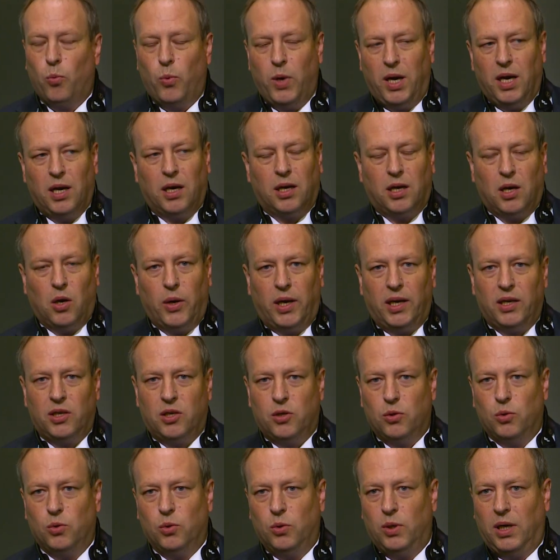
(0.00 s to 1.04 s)
are going
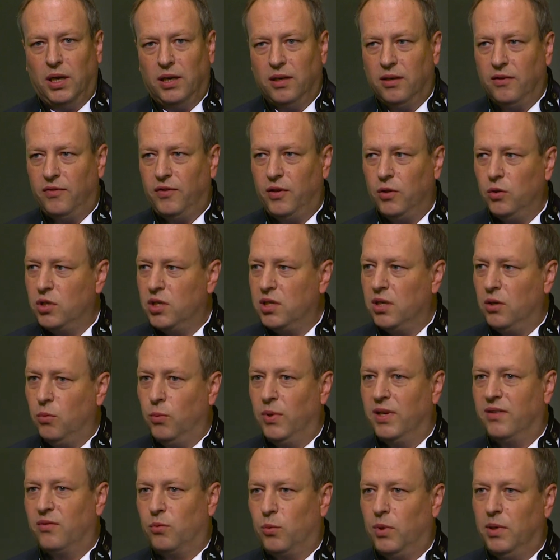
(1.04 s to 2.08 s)
to in the future
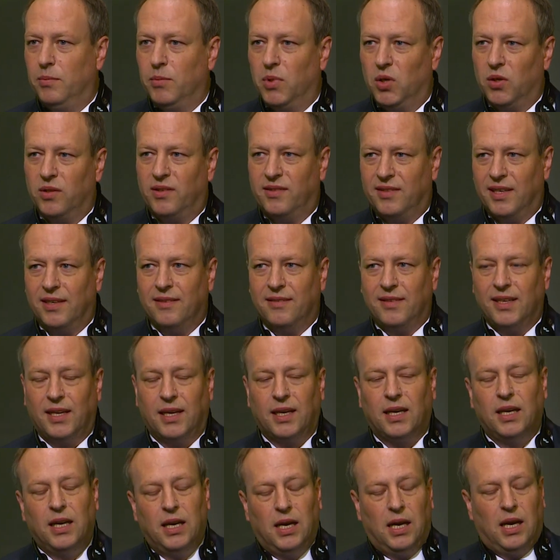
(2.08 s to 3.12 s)
with remote
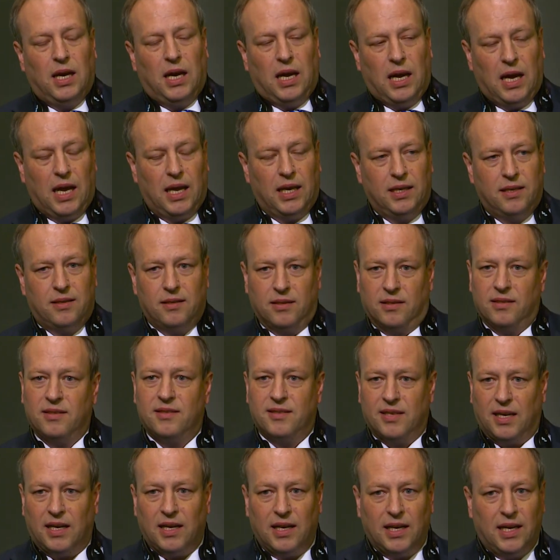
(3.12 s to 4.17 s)
sensing and
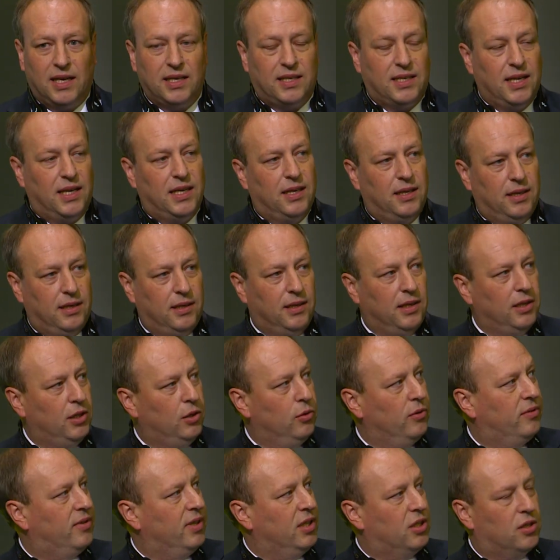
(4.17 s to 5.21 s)
satellite data, the
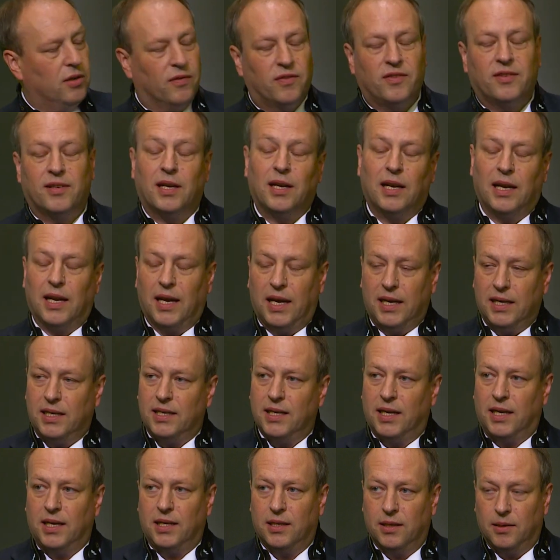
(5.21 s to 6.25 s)
usage of satellite
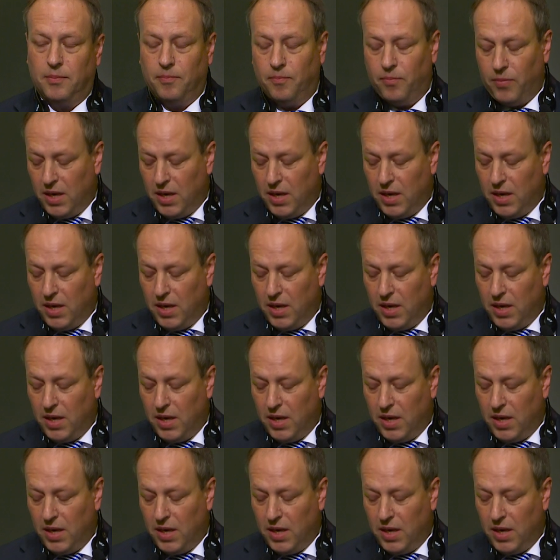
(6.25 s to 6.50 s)
data,